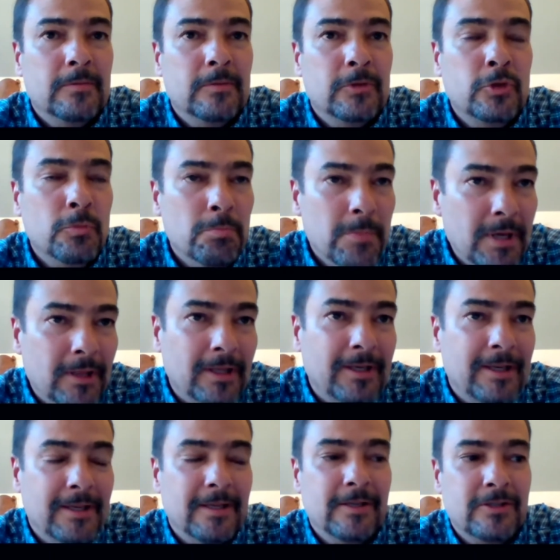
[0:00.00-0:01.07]

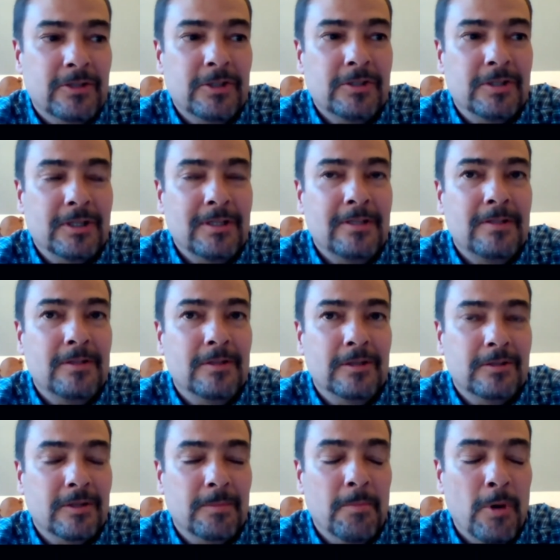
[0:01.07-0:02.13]
humility is just
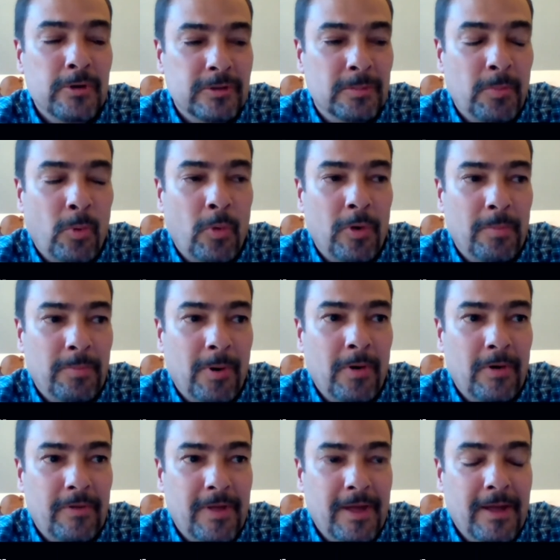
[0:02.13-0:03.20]
the most important
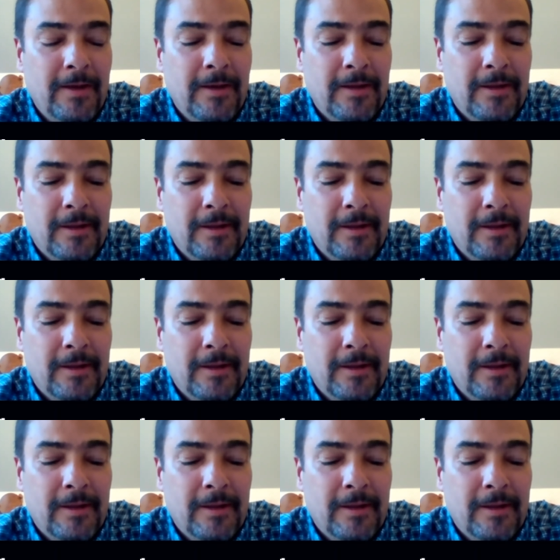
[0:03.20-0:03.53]
part of that.